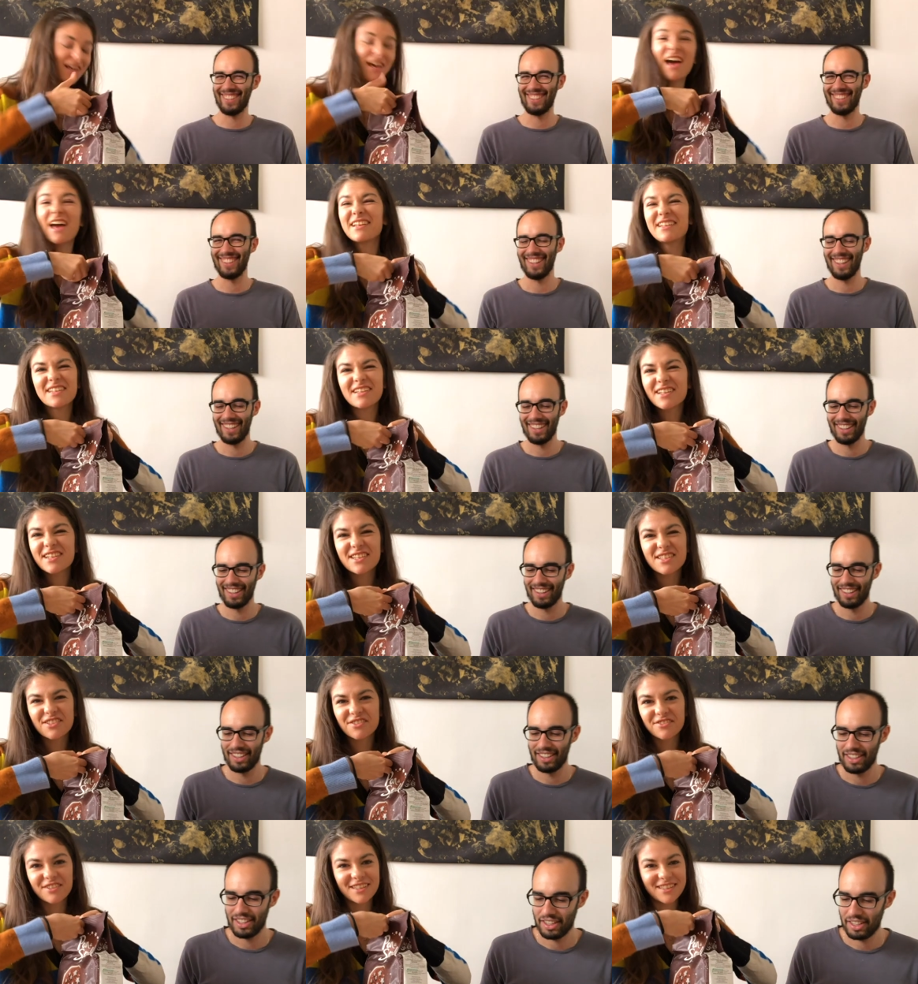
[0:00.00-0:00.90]
Speaker 1: I think
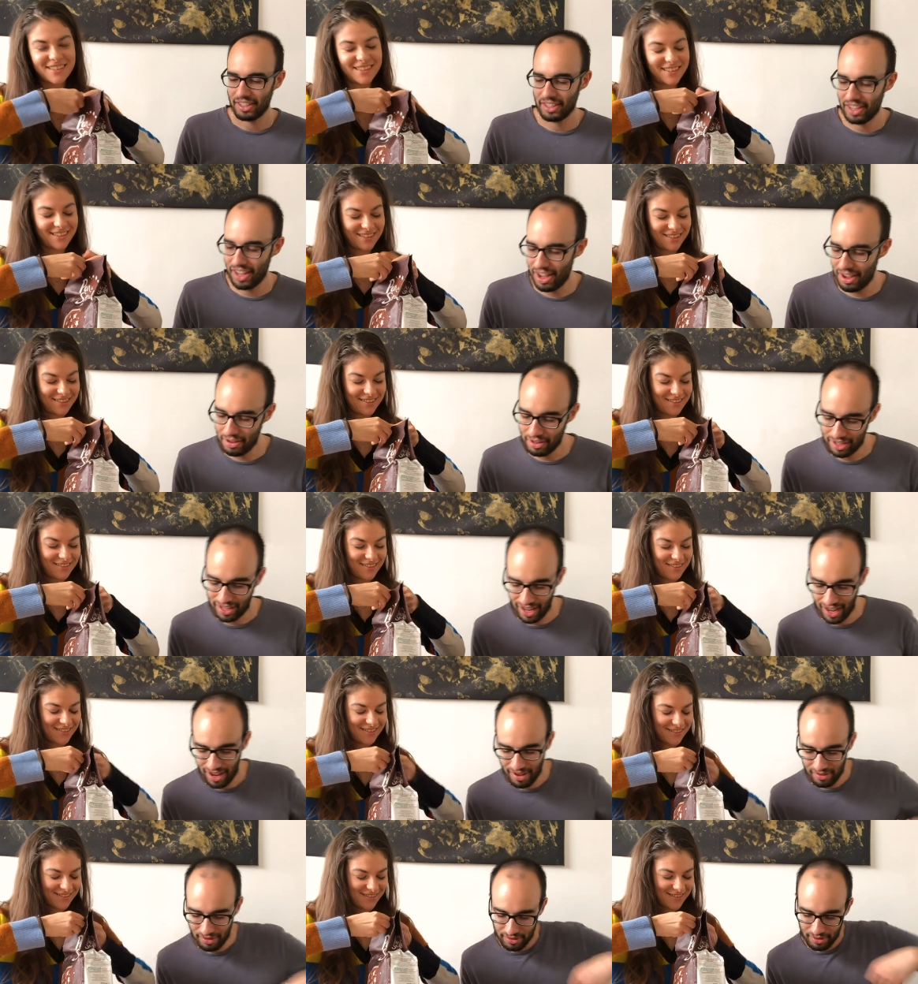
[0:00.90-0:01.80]
it's worth it.
Speaker 2: Yeah,
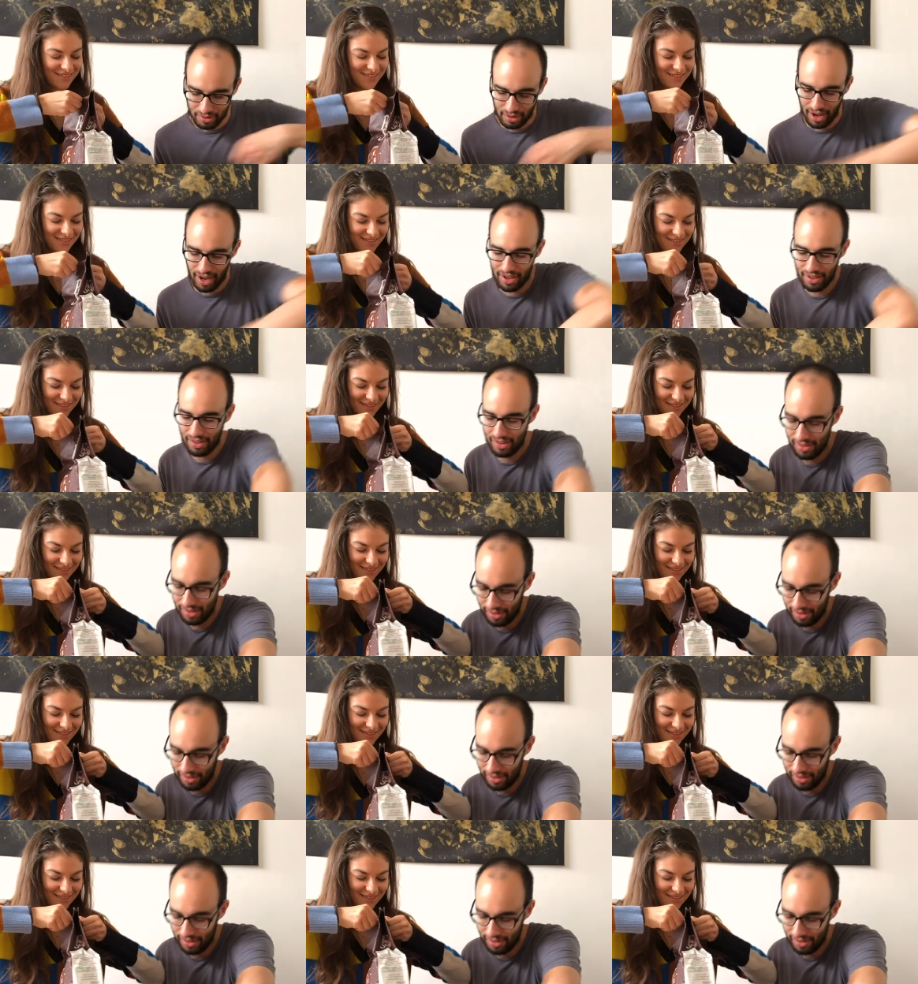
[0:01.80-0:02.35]
okay, right.